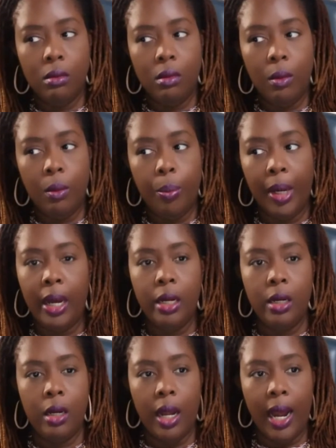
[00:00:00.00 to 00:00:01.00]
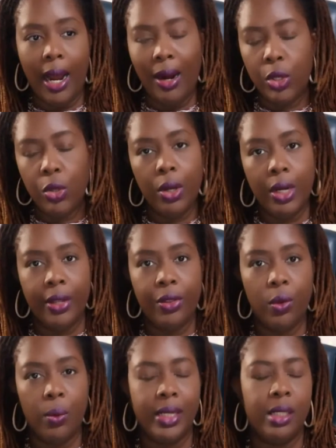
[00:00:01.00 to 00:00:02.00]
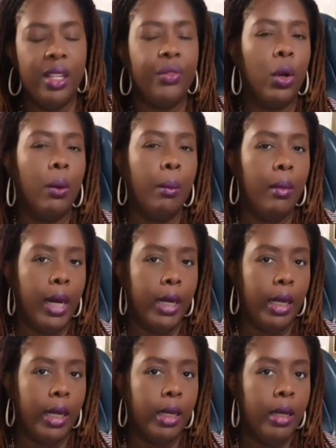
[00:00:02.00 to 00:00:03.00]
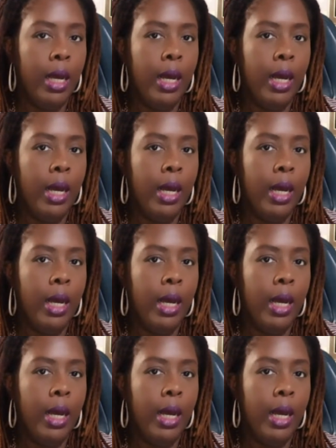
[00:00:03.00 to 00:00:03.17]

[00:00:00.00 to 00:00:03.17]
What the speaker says: but how are you going to get the rest of your money?